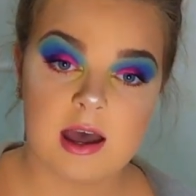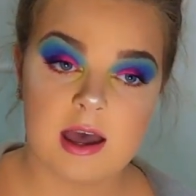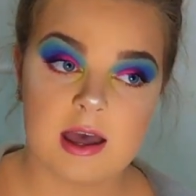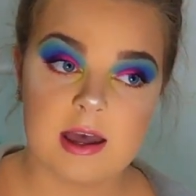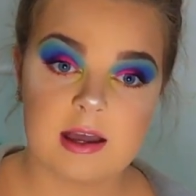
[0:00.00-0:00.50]

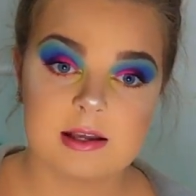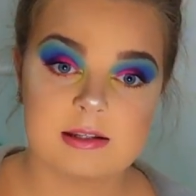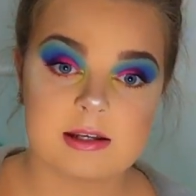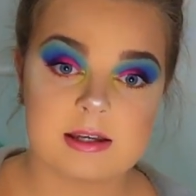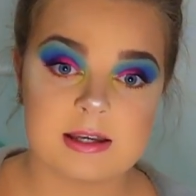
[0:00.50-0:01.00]

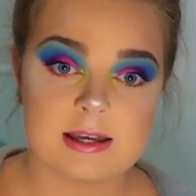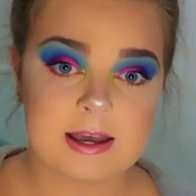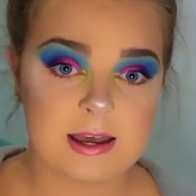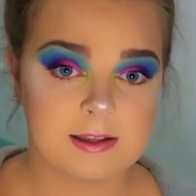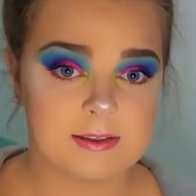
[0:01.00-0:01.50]
And
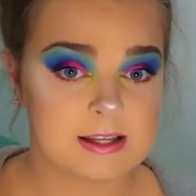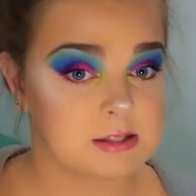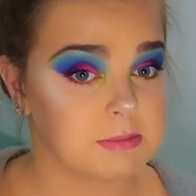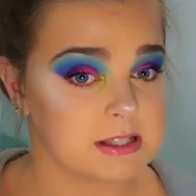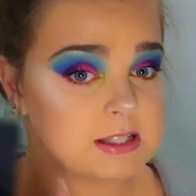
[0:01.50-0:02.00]
yeah,
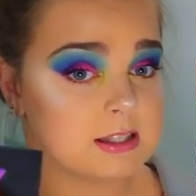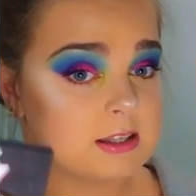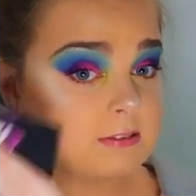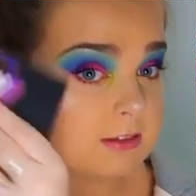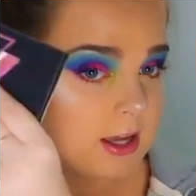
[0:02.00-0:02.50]
that's
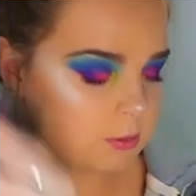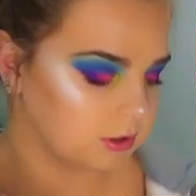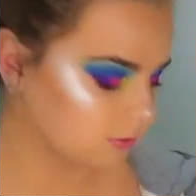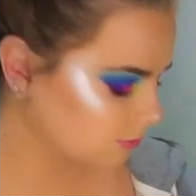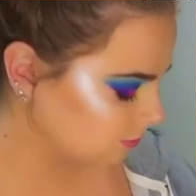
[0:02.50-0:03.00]
basically it for that
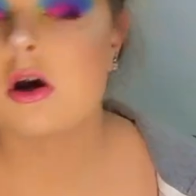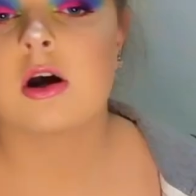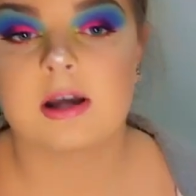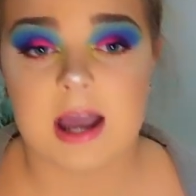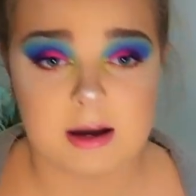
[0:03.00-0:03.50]
one.
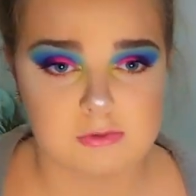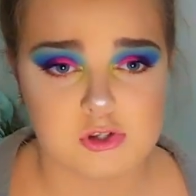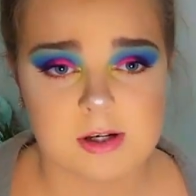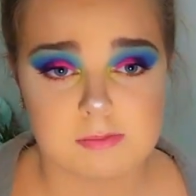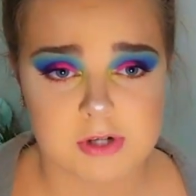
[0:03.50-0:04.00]
Okay, I'm
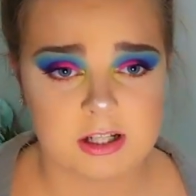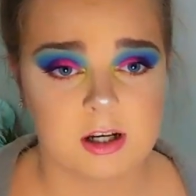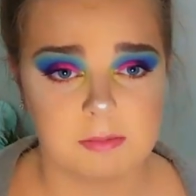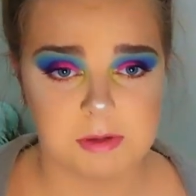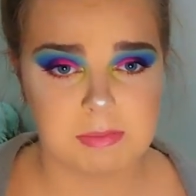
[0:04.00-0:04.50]
trying to
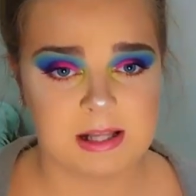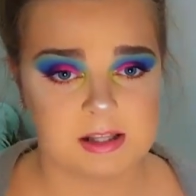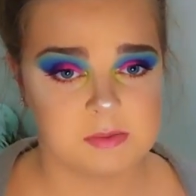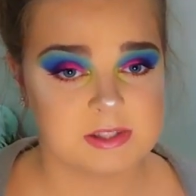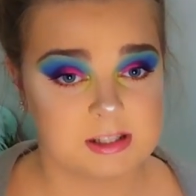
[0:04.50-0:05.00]
break up the
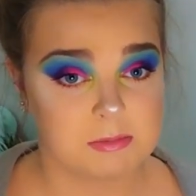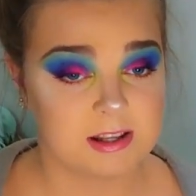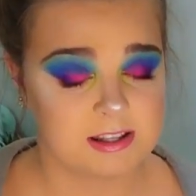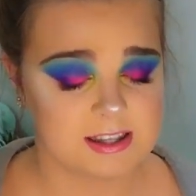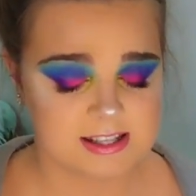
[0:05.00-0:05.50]
palettes with some
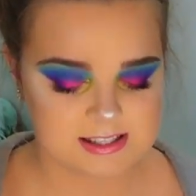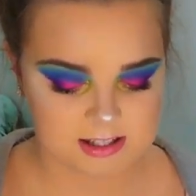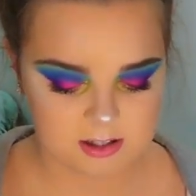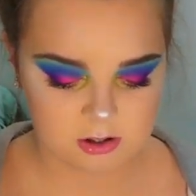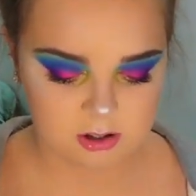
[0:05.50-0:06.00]
other things
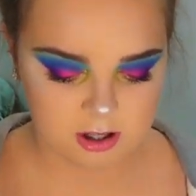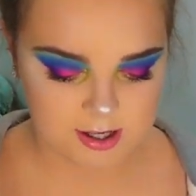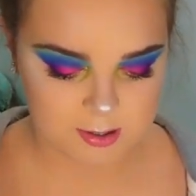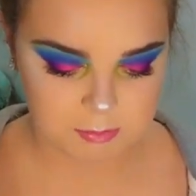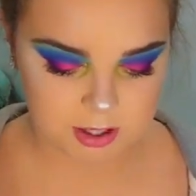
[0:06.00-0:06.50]
that I got.
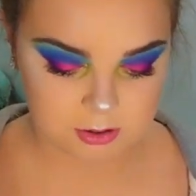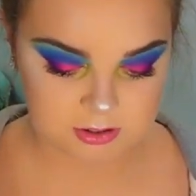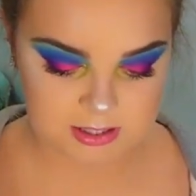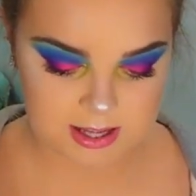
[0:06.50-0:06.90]
Um, I got